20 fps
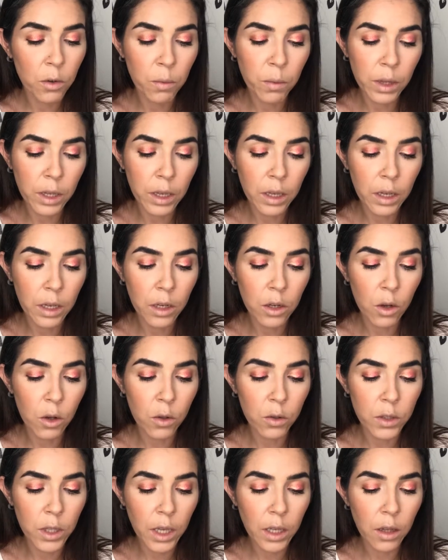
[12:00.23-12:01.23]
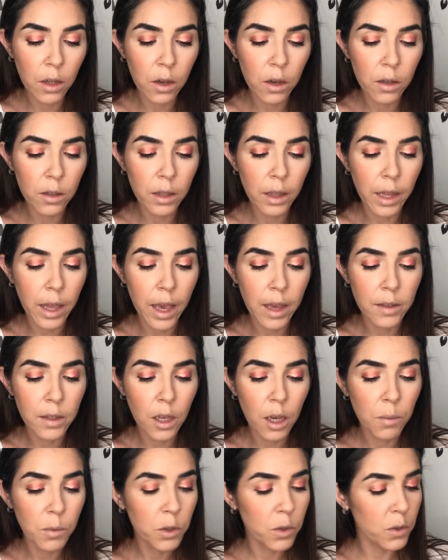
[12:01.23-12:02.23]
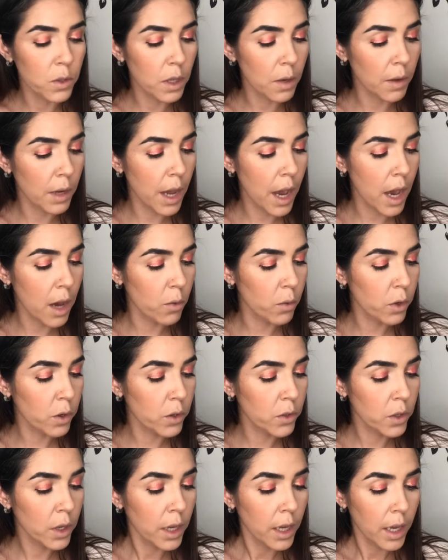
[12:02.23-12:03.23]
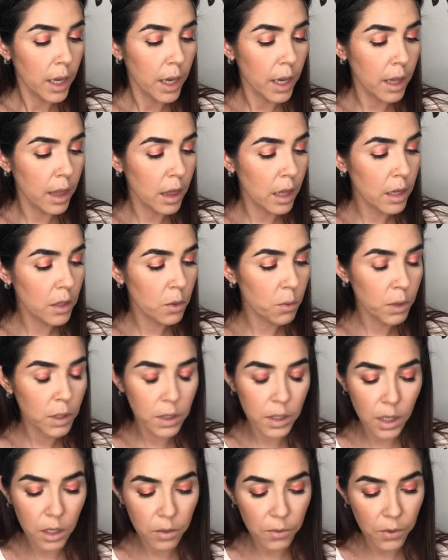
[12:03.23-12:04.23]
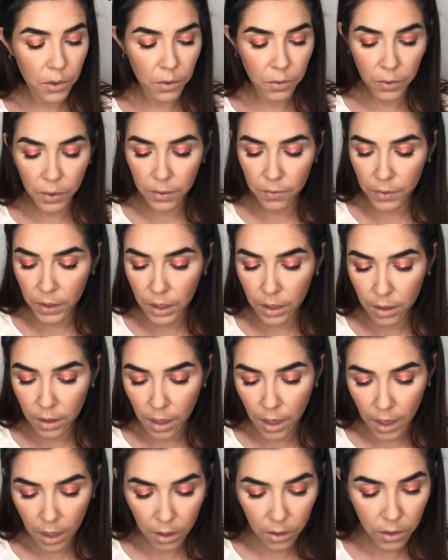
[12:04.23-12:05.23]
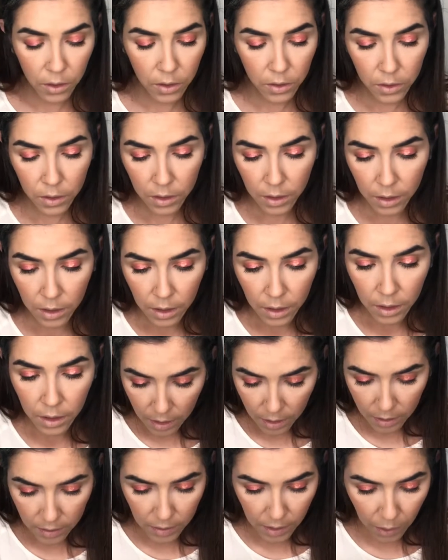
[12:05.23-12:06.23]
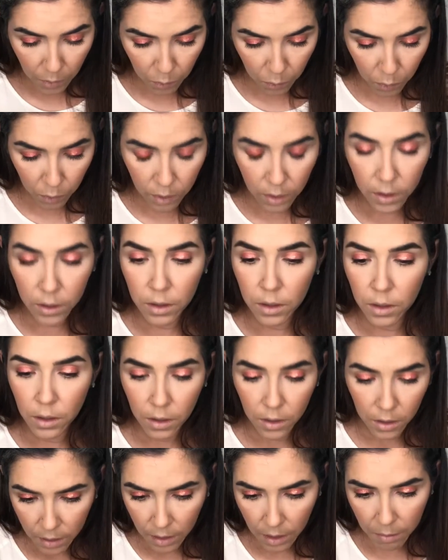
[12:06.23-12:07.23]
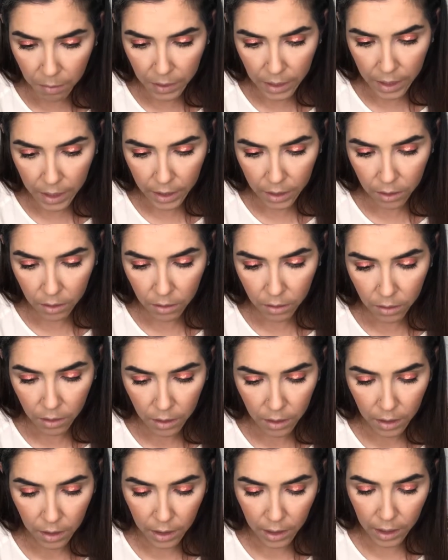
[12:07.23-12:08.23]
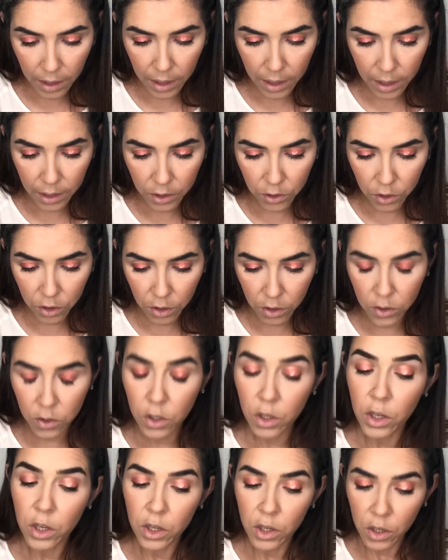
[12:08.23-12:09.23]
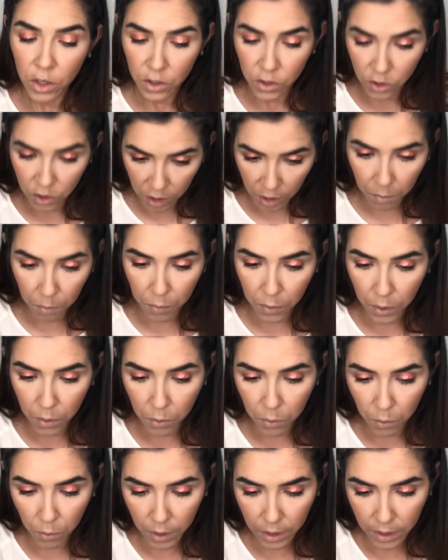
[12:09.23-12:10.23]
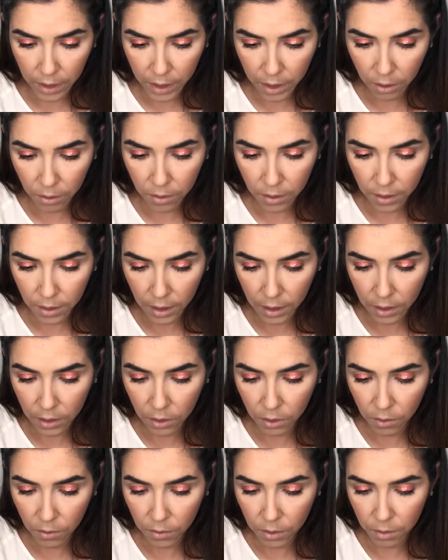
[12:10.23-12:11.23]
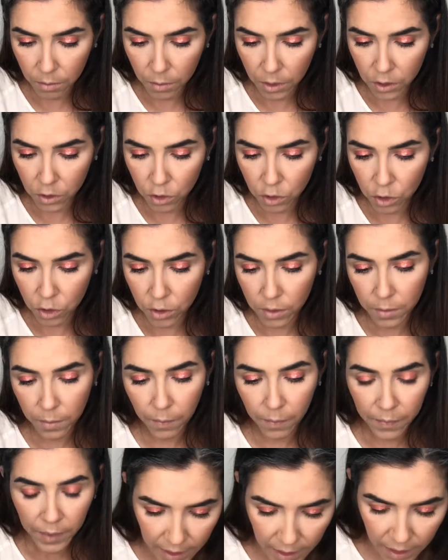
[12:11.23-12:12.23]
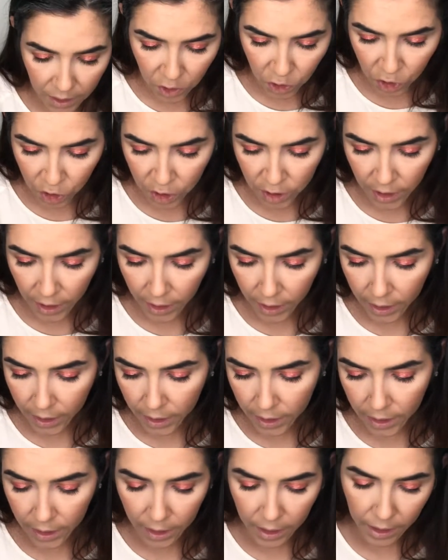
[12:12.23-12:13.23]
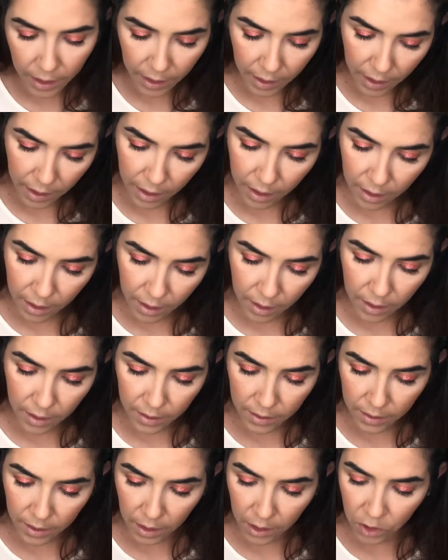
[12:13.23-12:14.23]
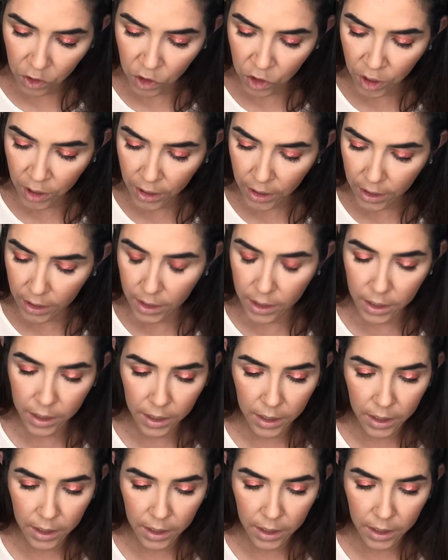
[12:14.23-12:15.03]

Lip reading: or bleeding all day long. Lasts up to 7 hours. And this retails for $15. It is a wooden lip liner, and I just chip one nail. Thank you very much. The shade is Cheek,